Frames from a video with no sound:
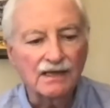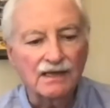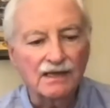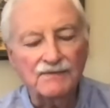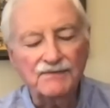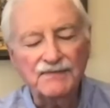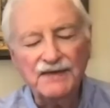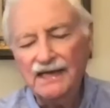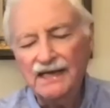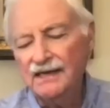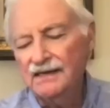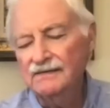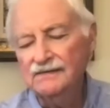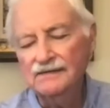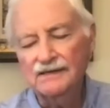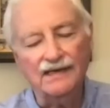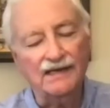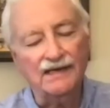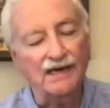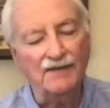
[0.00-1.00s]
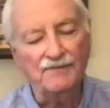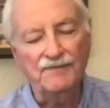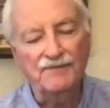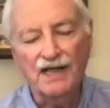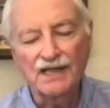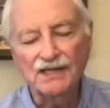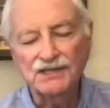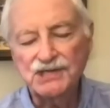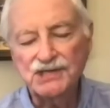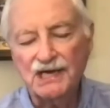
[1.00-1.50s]
being, and I
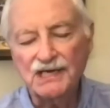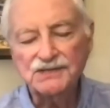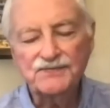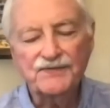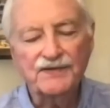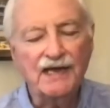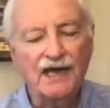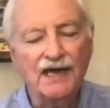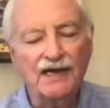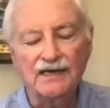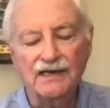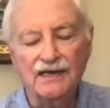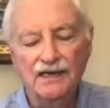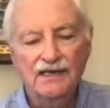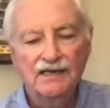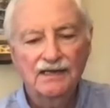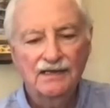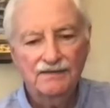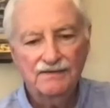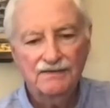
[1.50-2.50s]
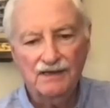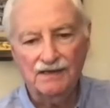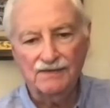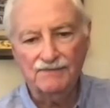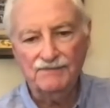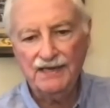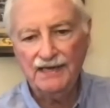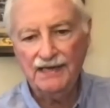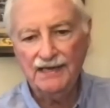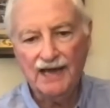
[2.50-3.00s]
apologize for that,
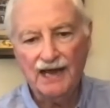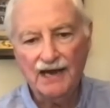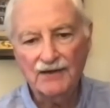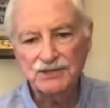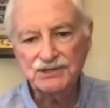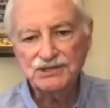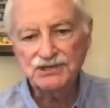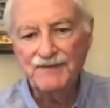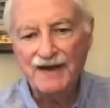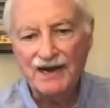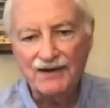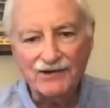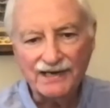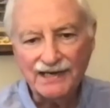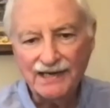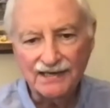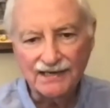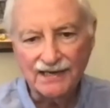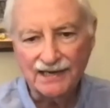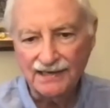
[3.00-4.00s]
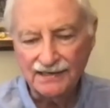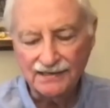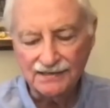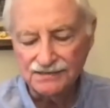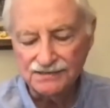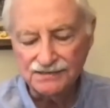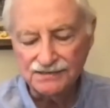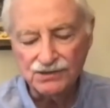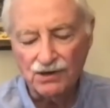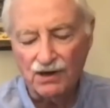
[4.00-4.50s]
being Irish American, I
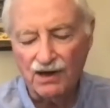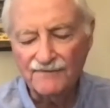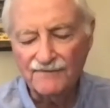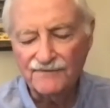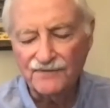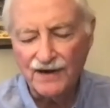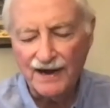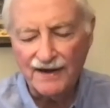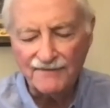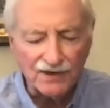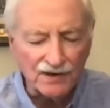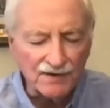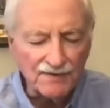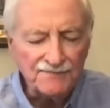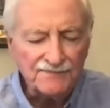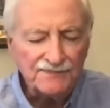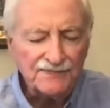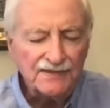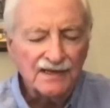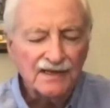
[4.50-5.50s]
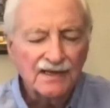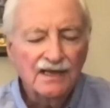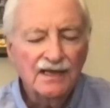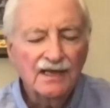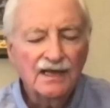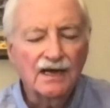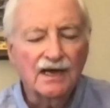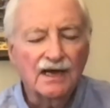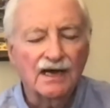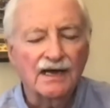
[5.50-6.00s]
can talk forever,
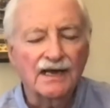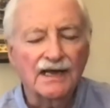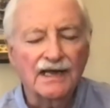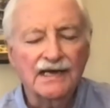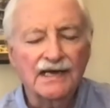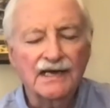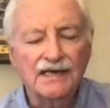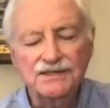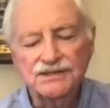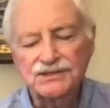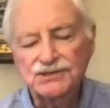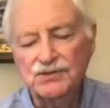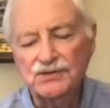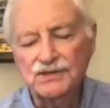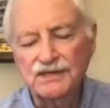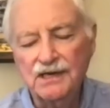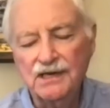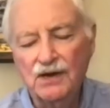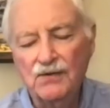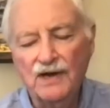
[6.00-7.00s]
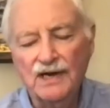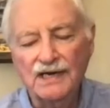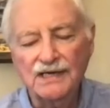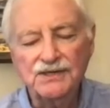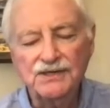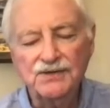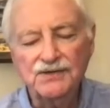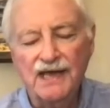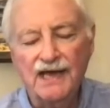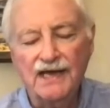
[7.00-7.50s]
and I certainly don't want
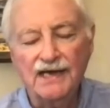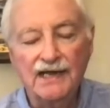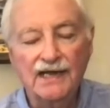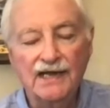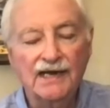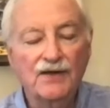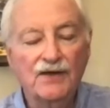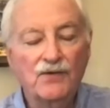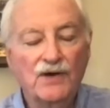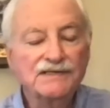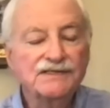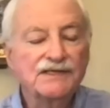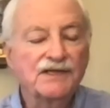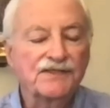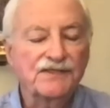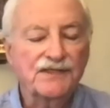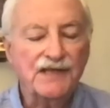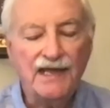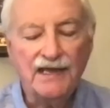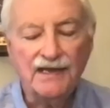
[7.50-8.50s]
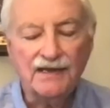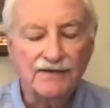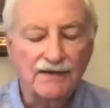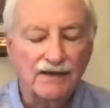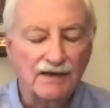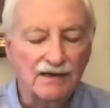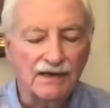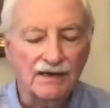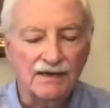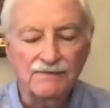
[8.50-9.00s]
to do that. And I want to thank
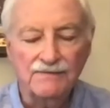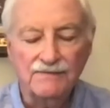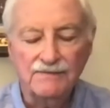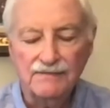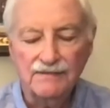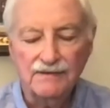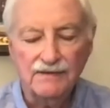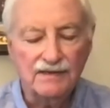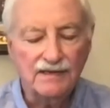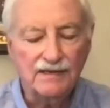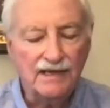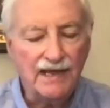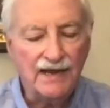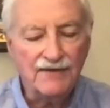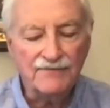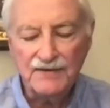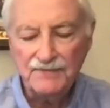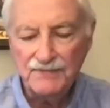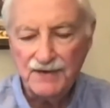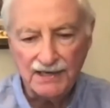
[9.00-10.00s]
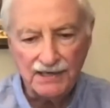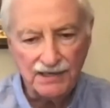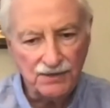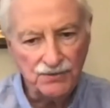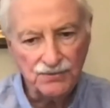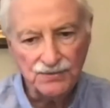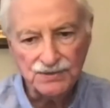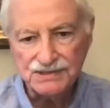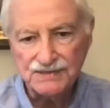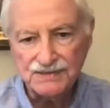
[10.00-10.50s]
everybody who
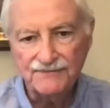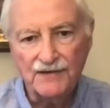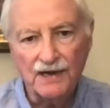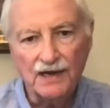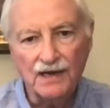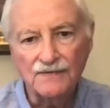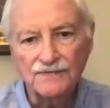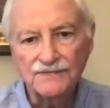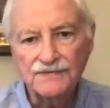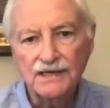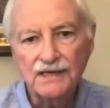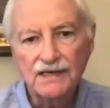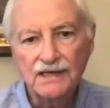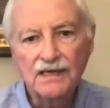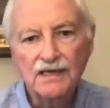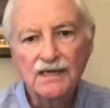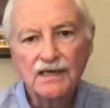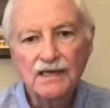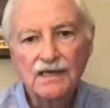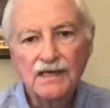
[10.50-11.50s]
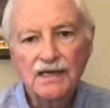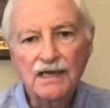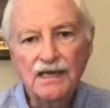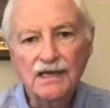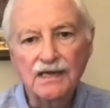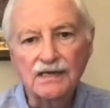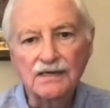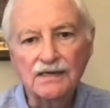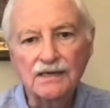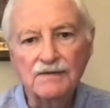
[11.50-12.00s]
was involved
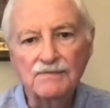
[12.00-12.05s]
in